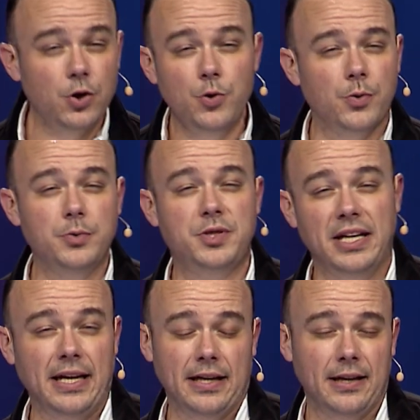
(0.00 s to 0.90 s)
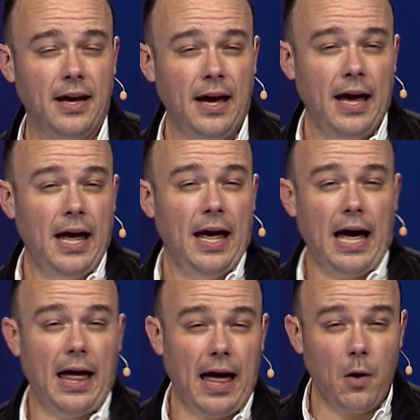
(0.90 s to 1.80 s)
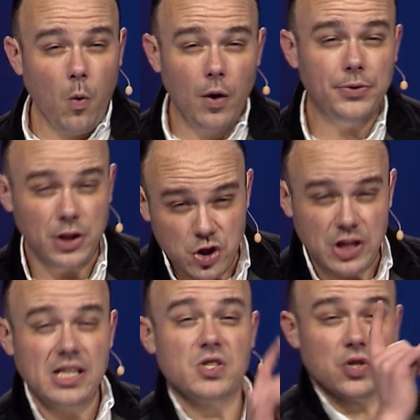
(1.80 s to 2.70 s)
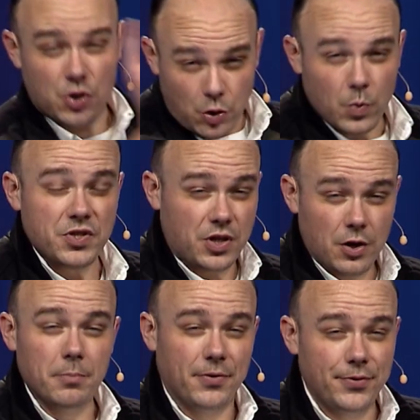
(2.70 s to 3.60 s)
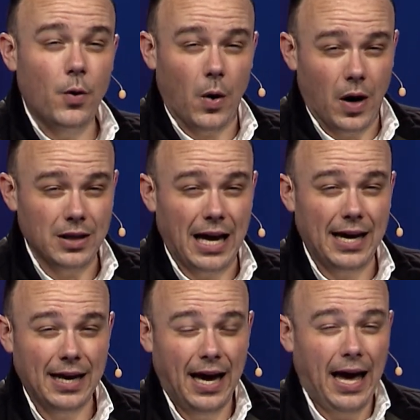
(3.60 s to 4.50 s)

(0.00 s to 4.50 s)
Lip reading: a new routine. I want the Jesus who was here before. Like,